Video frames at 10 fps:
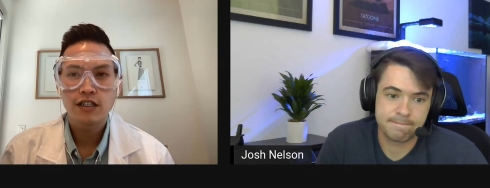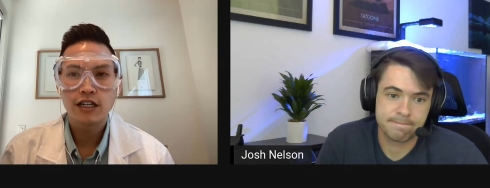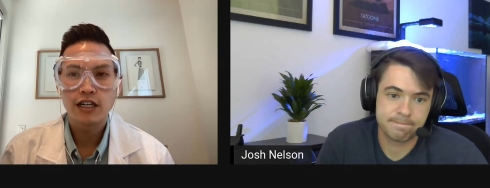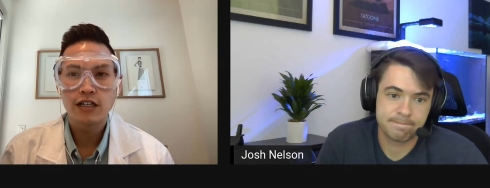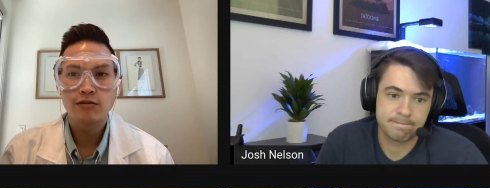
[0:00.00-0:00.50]

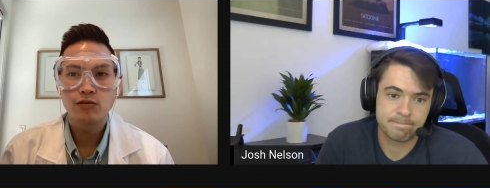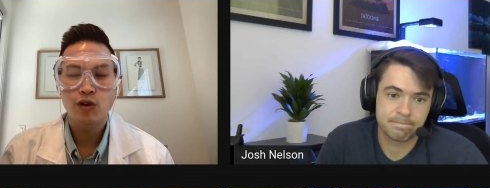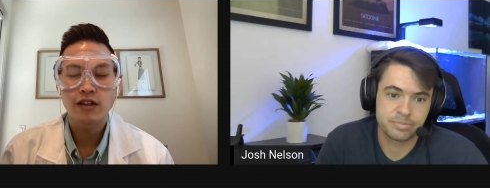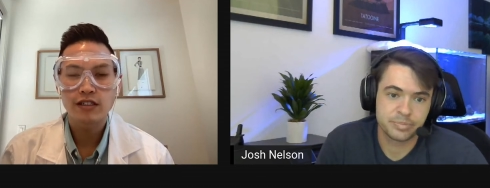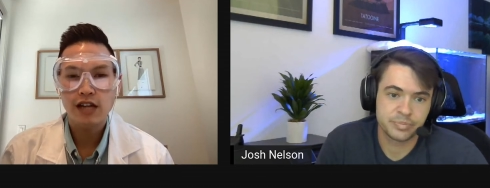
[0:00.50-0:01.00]
Speaker 1: uh, run
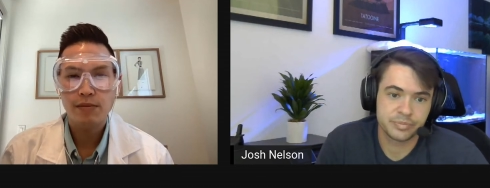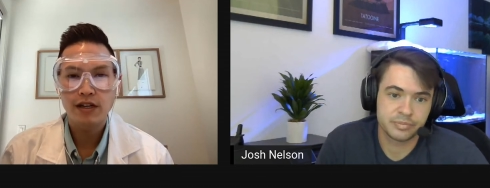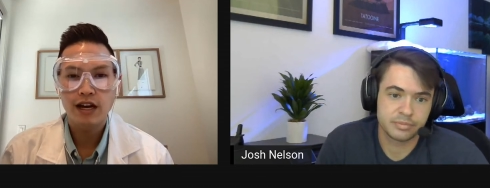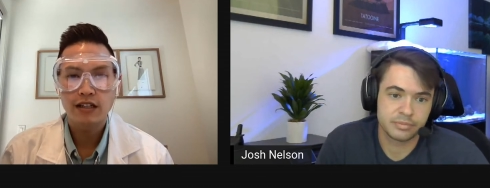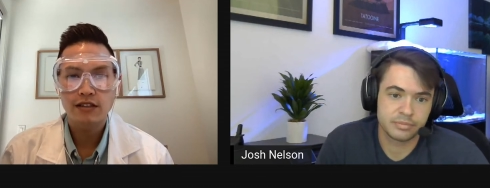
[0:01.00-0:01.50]
this type of
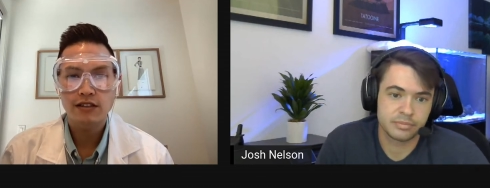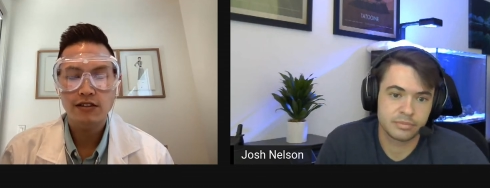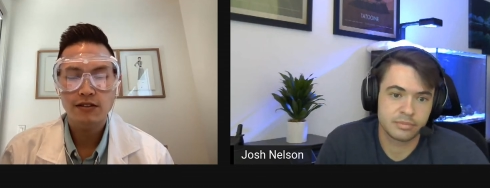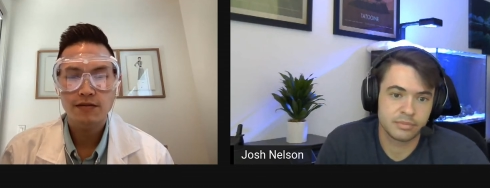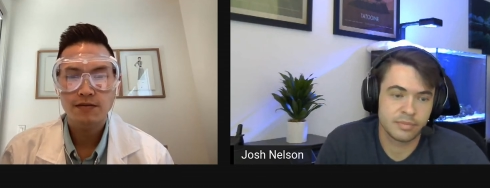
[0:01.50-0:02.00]
analysis?
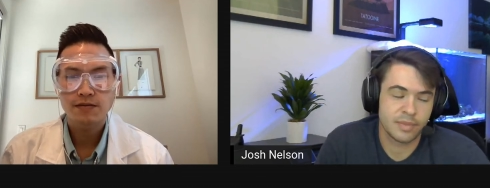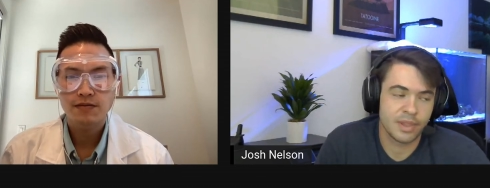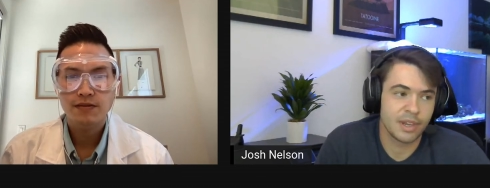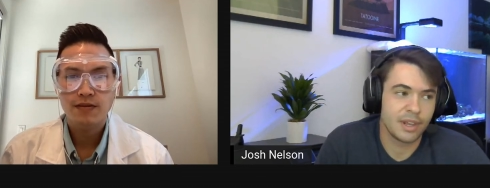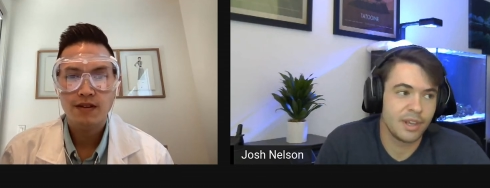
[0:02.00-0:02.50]

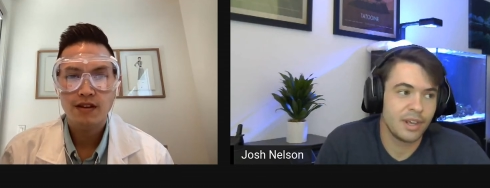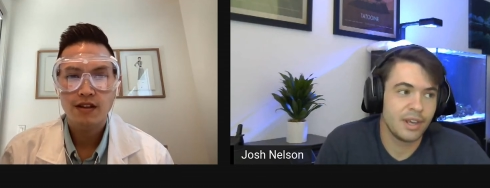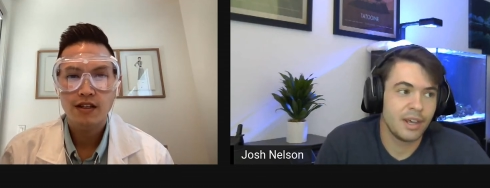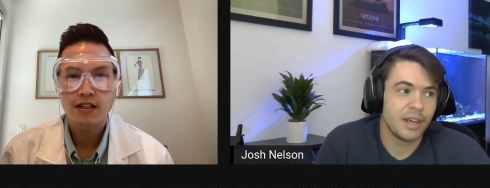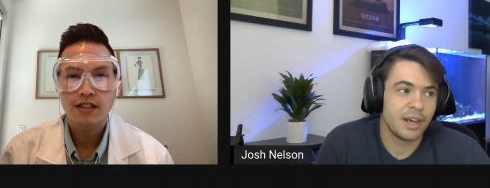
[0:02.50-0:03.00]

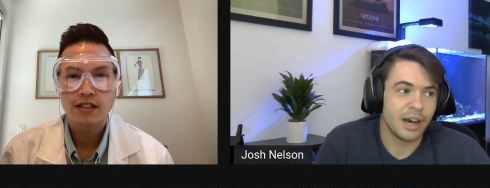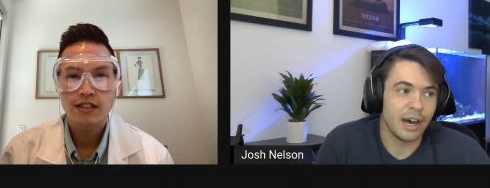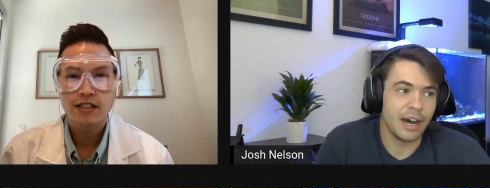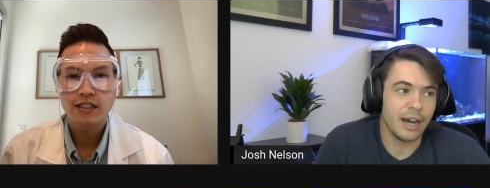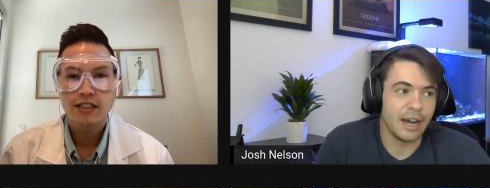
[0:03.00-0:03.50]

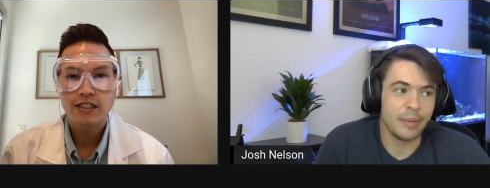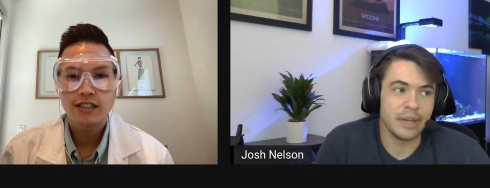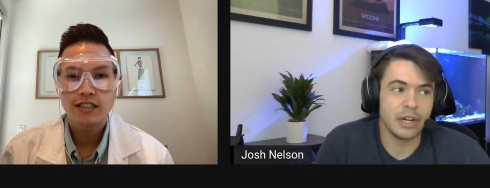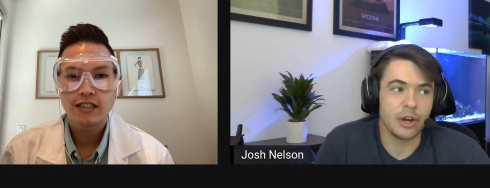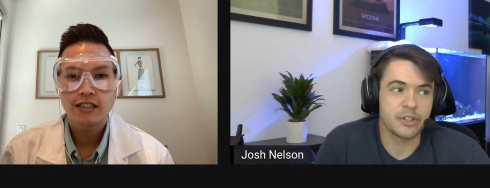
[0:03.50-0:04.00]
Speaker 2: Uh, I mean,
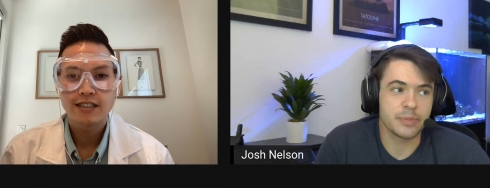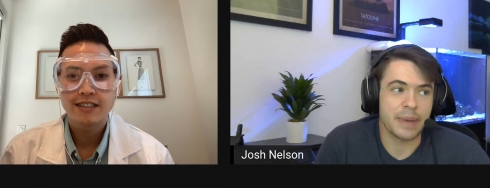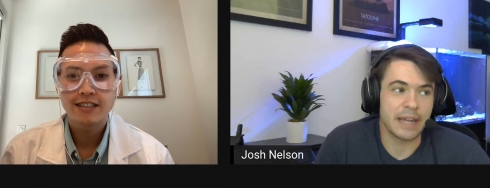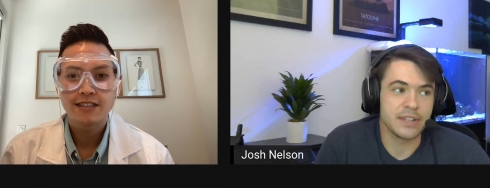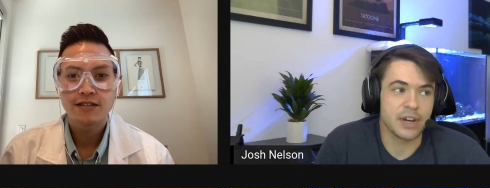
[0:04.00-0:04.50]
it all
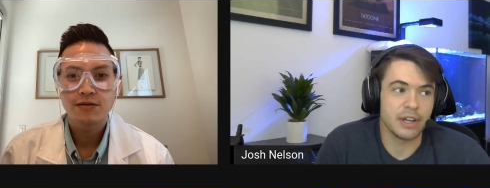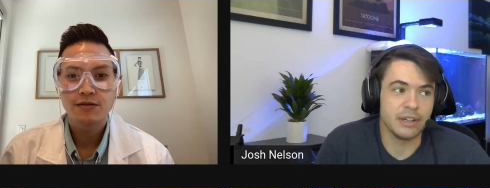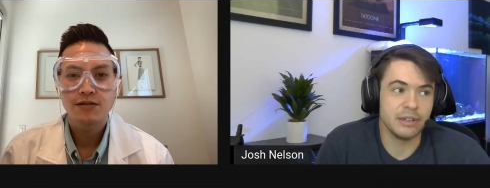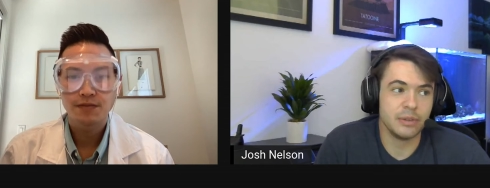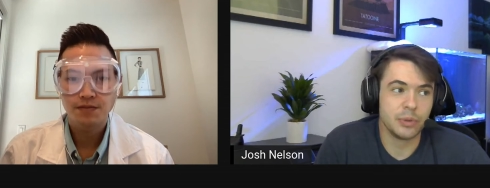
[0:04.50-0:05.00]
depends
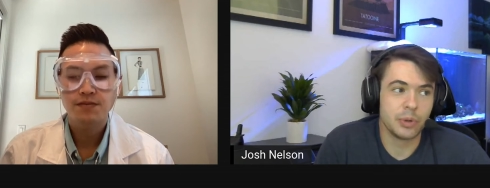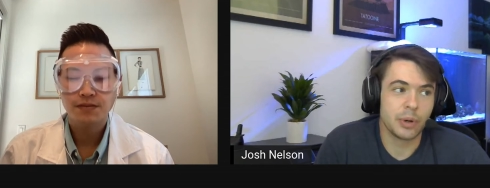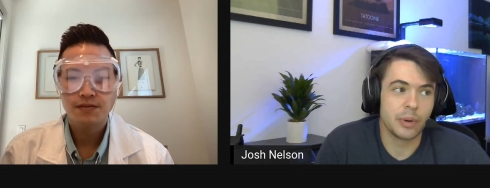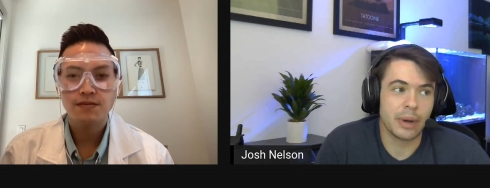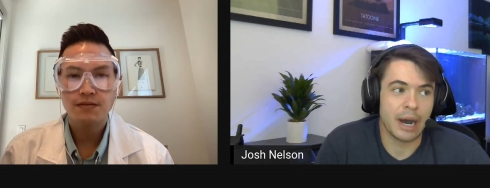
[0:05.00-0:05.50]
on
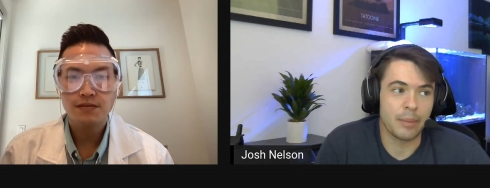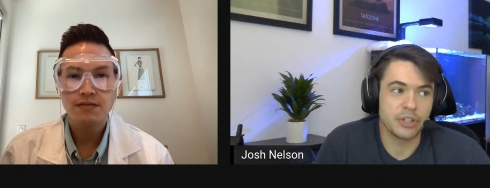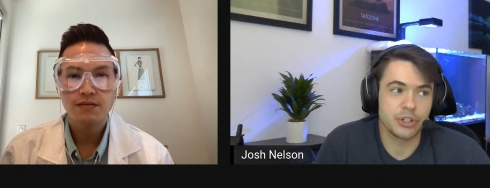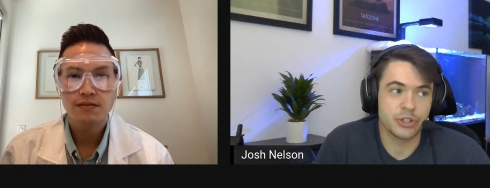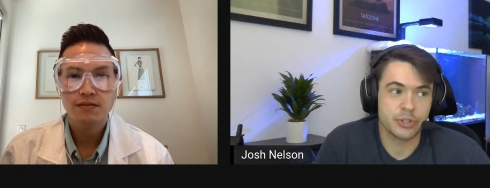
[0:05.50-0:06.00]
how much
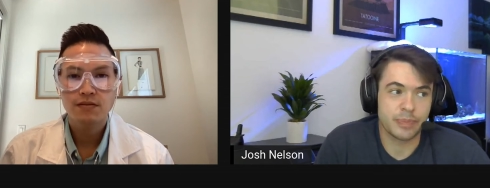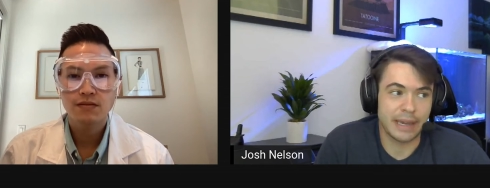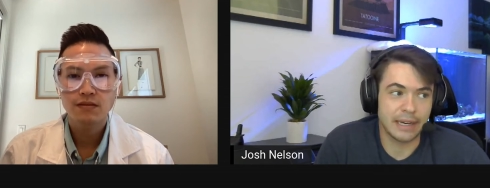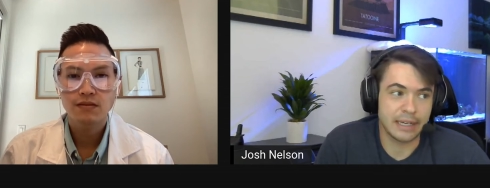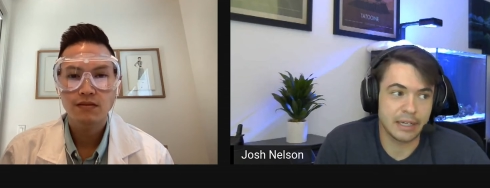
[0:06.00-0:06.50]
you're
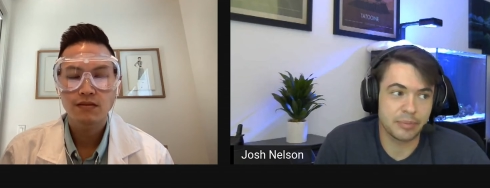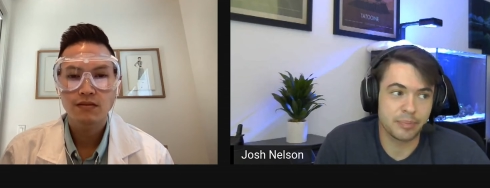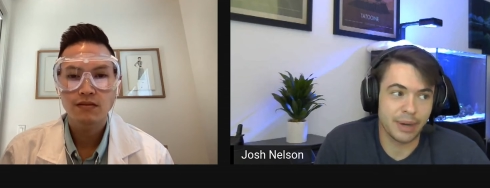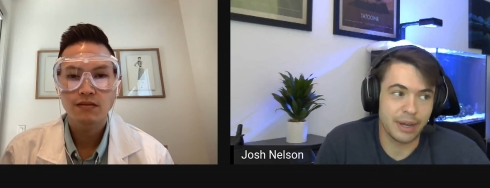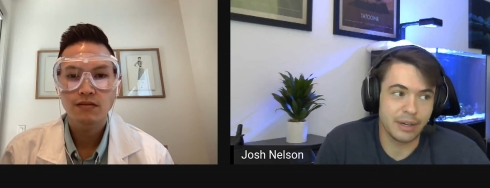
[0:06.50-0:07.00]
spending,
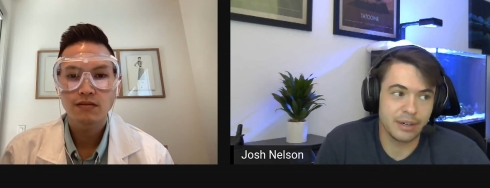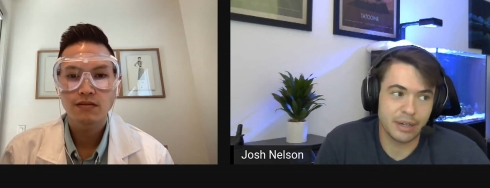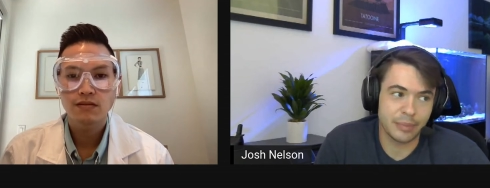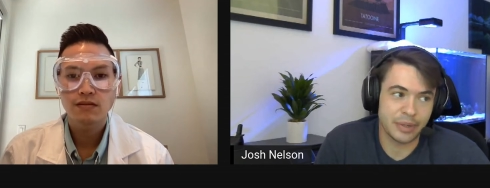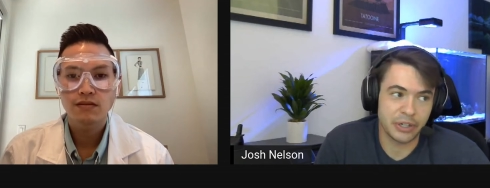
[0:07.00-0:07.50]
but I
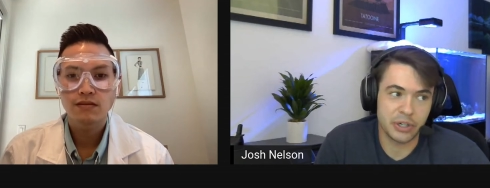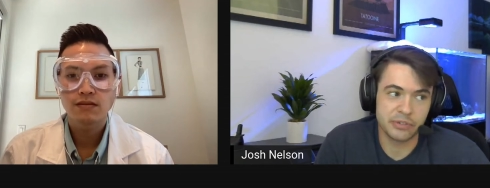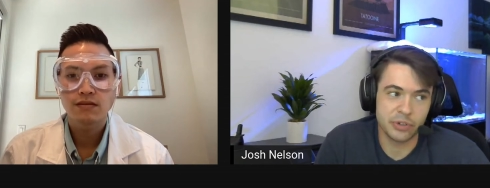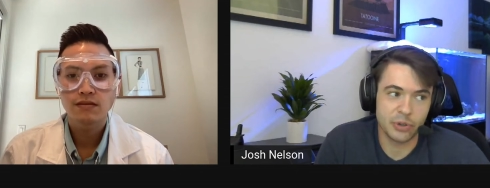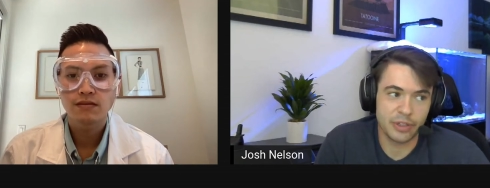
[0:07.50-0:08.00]
mean, a good
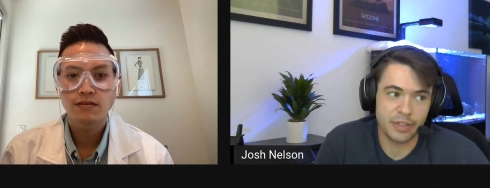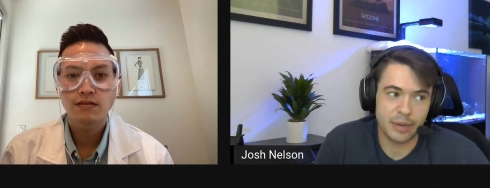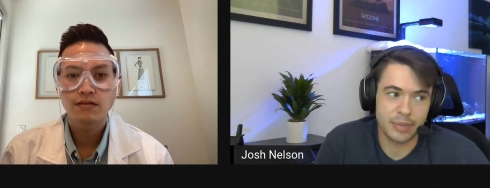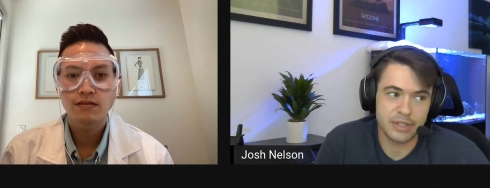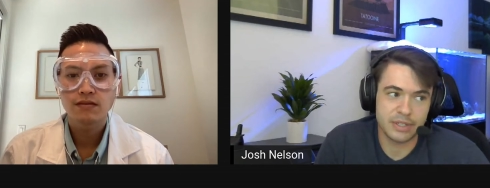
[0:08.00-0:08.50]
rule of thumb
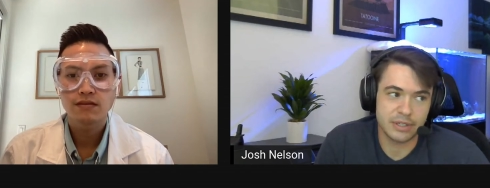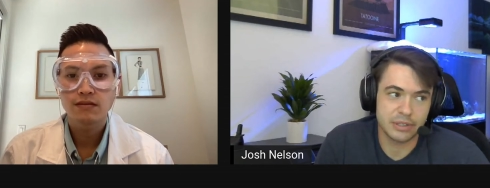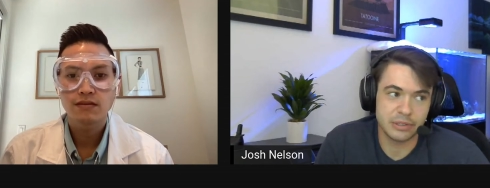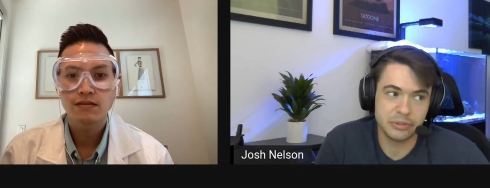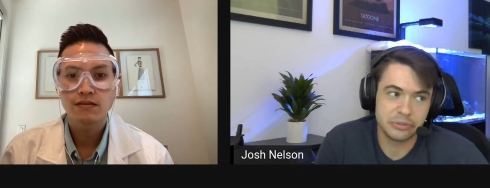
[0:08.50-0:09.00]
is
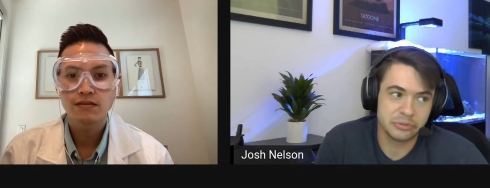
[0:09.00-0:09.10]
to